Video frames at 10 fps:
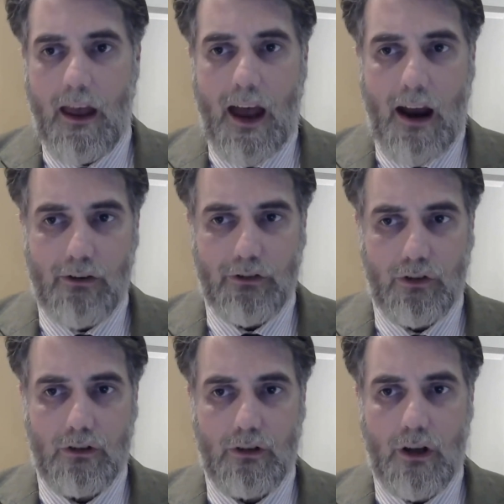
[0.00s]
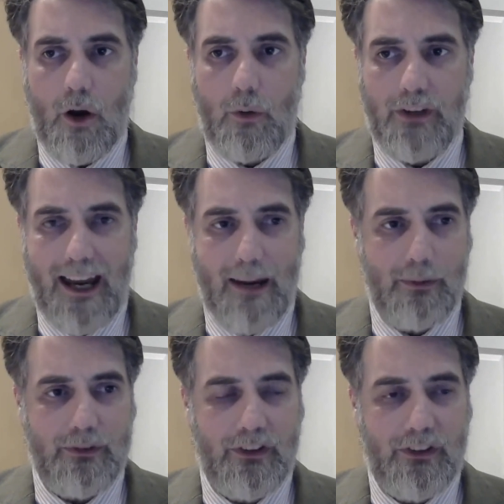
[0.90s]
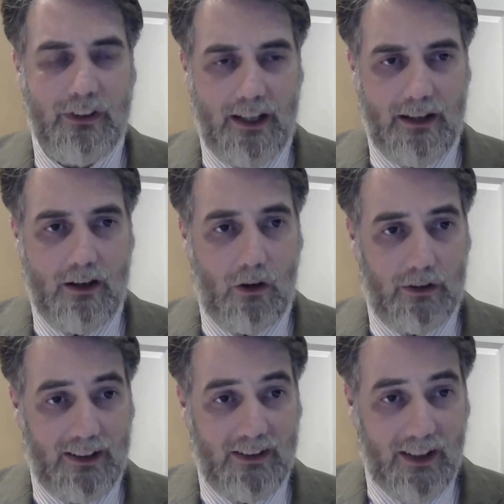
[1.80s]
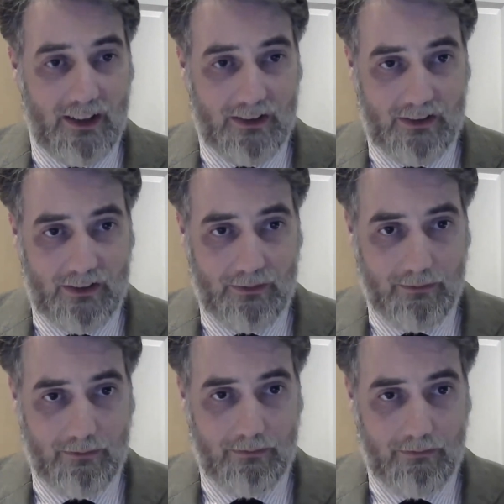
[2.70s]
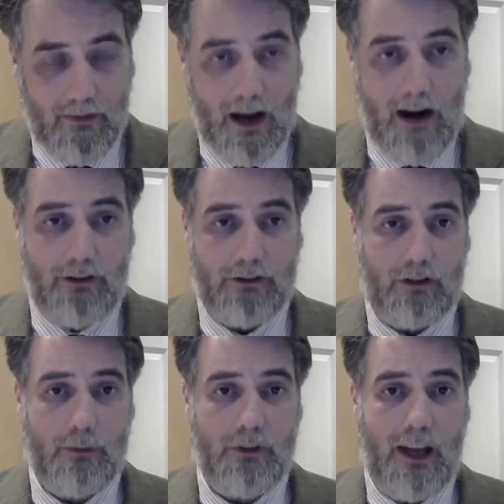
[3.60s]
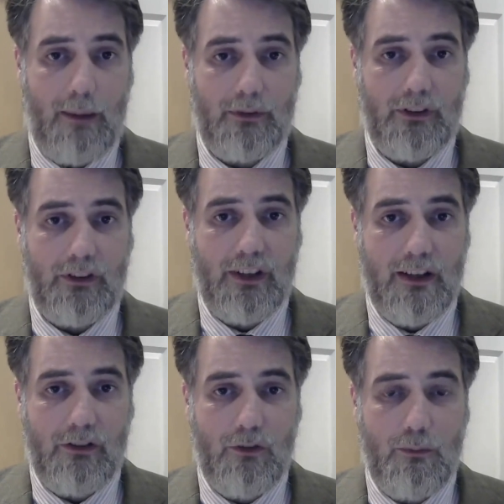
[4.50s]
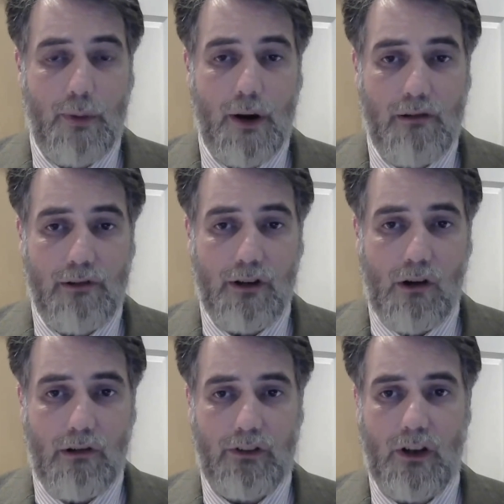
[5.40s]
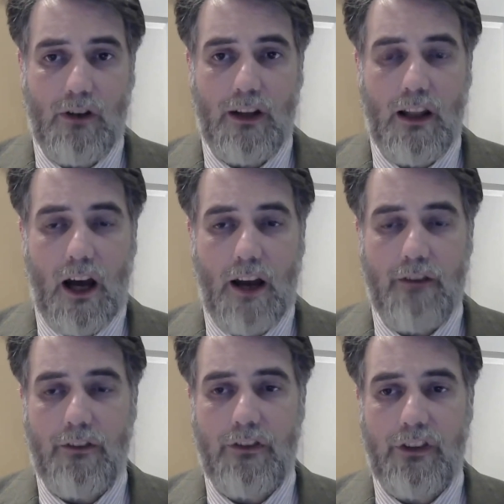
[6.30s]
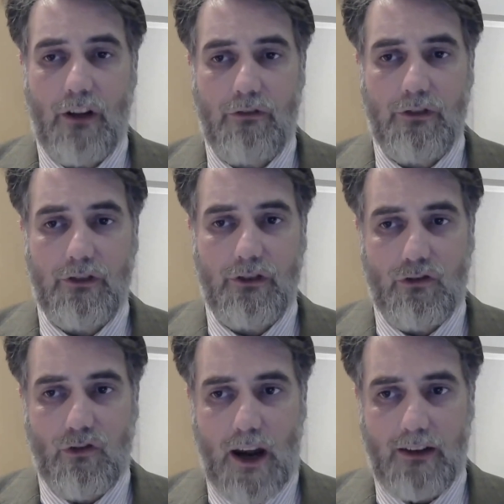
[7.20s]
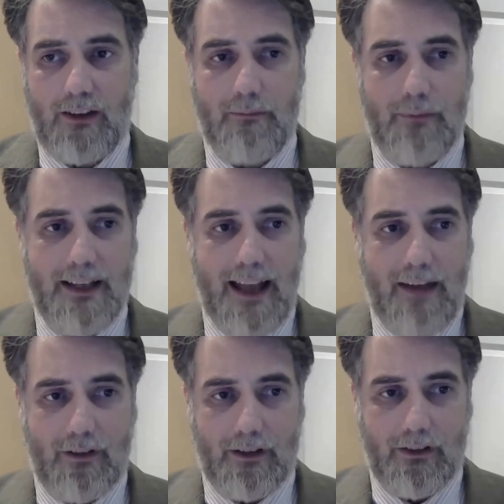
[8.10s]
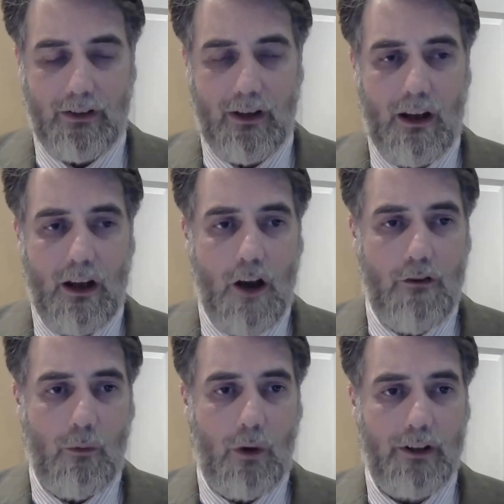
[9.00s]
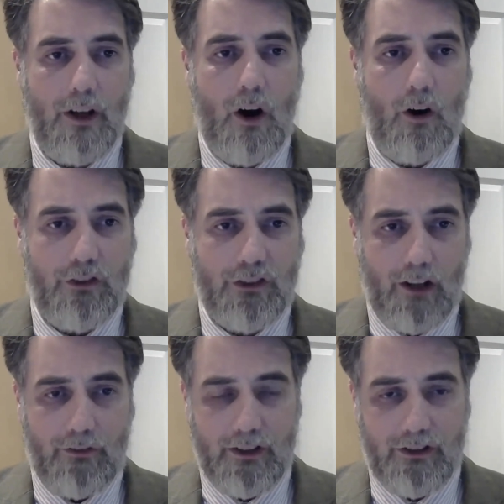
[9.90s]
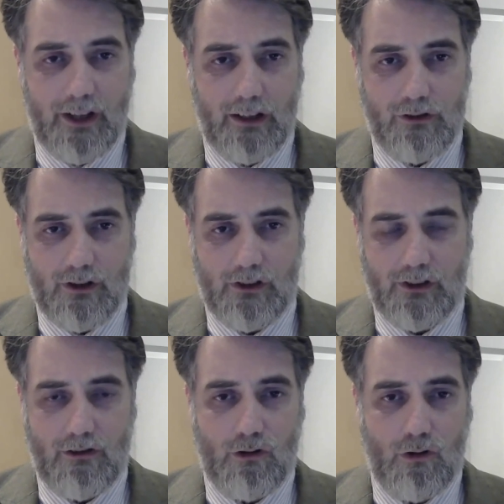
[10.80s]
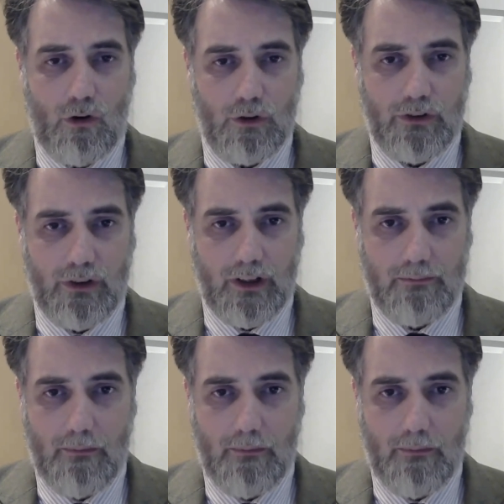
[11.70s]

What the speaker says: Aristotle was able to see that God exists. Aristotle was able to see the superiority of a life of self-restraint and benevolence over one of self-indulgence and cruelty.